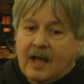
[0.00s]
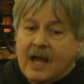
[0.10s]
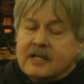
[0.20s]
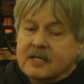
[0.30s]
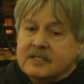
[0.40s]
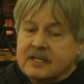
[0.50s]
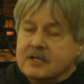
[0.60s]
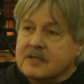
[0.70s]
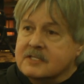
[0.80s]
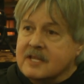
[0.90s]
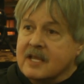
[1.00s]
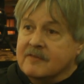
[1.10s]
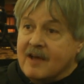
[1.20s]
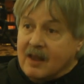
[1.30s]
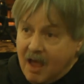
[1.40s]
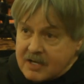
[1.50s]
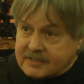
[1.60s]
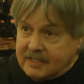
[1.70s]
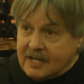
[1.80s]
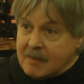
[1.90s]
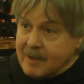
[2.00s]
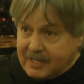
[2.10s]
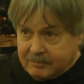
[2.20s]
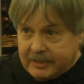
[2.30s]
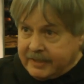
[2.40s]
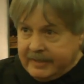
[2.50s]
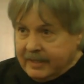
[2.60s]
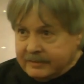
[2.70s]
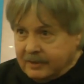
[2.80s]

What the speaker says: I'd continue this thing if I lost 10. I'm making money now.